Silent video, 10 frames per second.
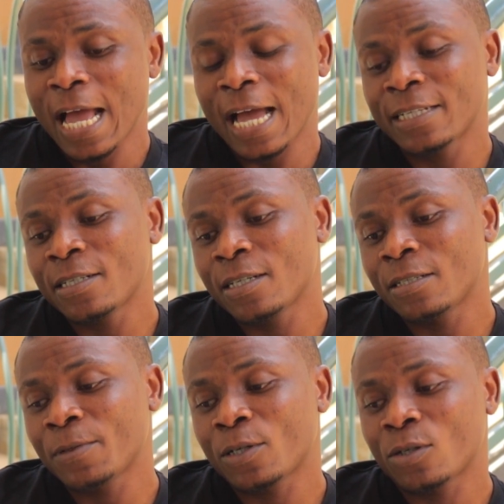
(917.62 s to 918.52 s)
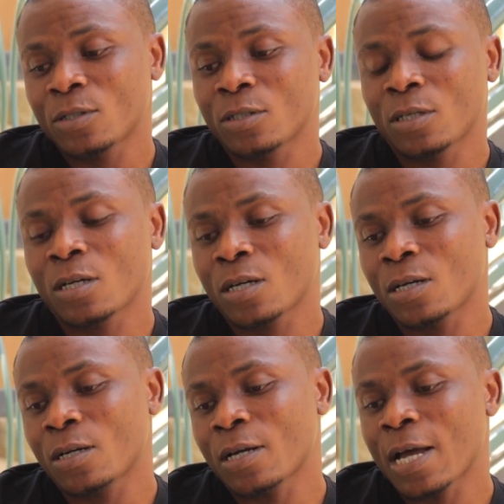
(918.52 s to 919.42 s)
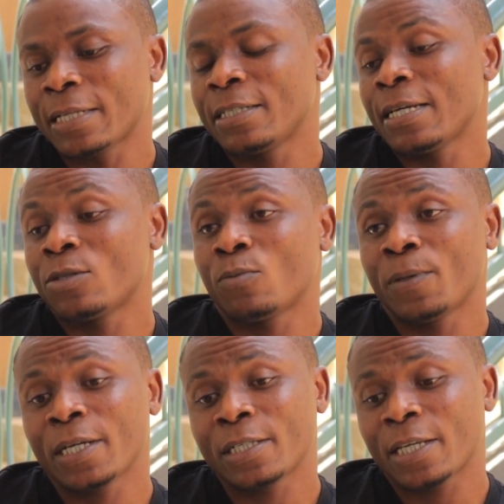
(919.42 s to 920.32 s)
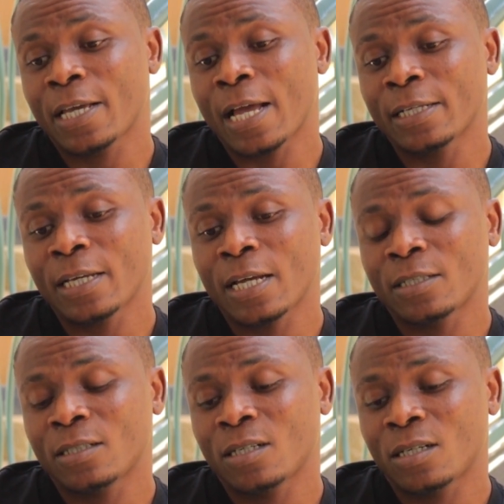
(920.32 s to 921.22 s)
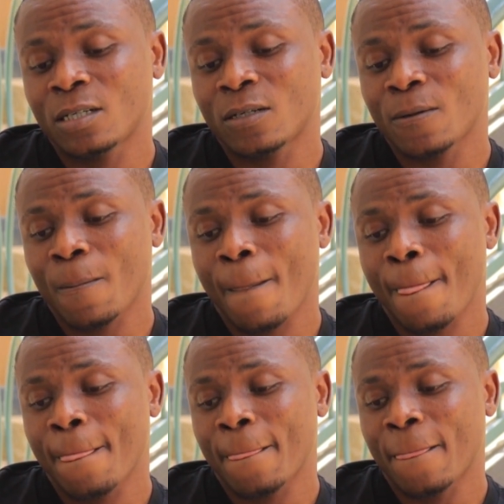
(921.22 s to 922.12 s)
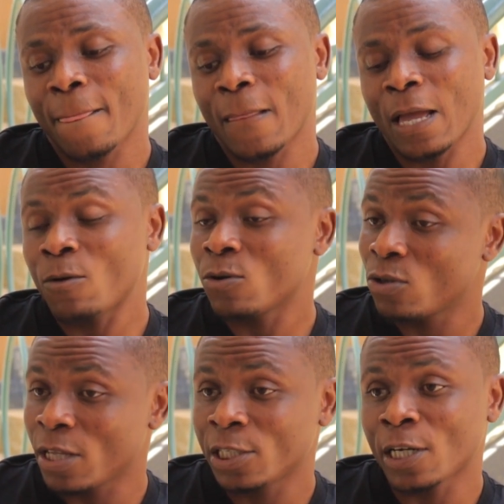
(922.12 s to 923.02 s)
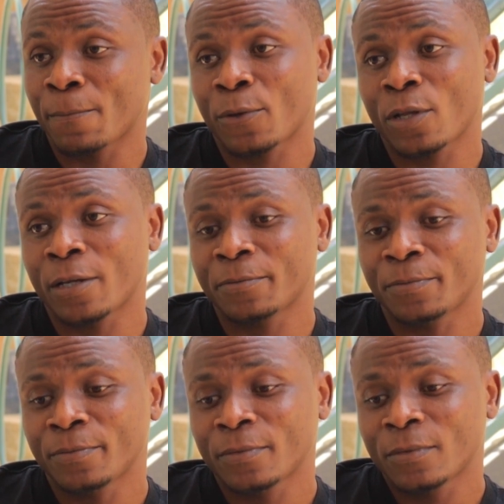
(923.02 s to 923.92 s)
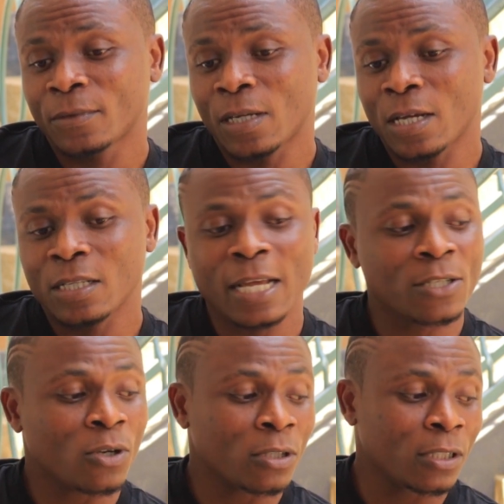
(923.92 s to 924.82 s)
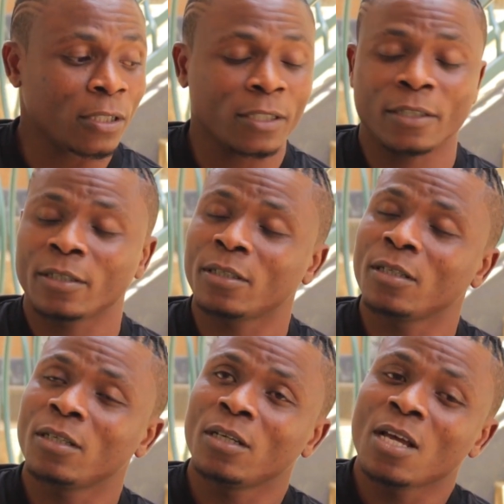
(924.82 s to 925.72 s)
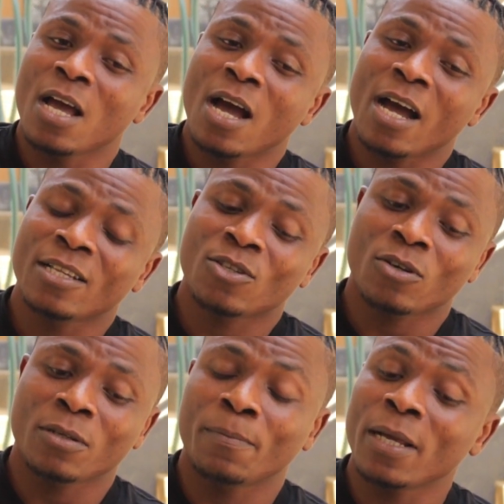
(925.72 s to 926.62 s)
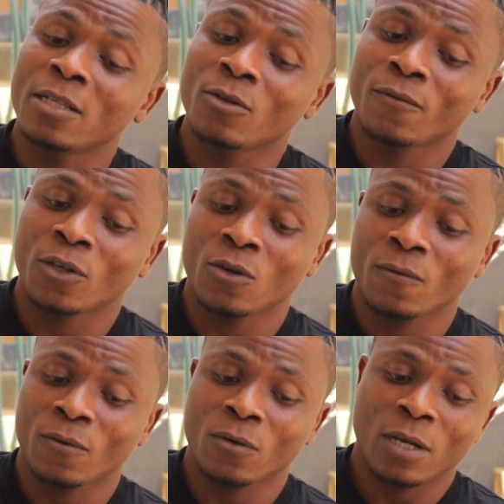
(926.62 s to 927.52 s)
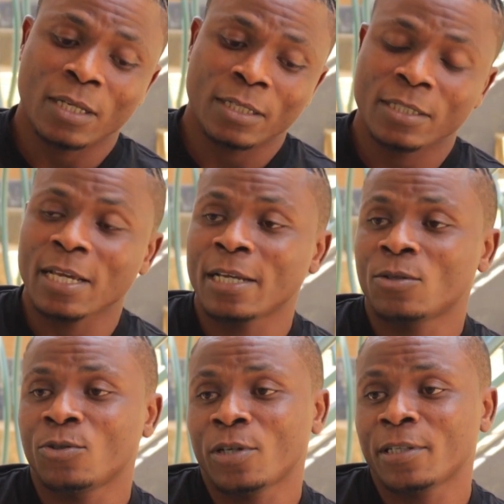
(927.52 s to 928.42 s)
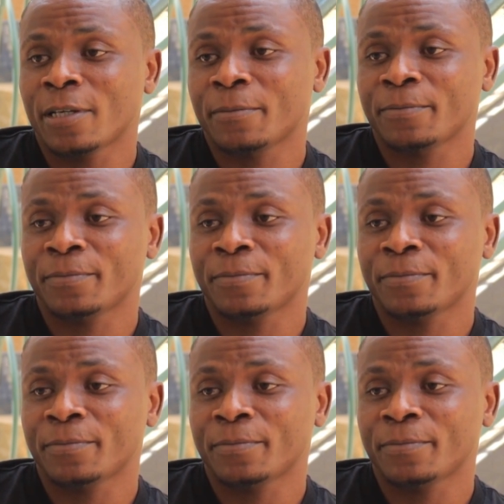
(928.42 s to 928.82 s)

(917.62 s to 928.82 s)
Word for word: I didn't because uh, I needed to play in Kigali and uh, I want to take champion now. And I saw the I saw the plan of Kiyovu and I decided to join them.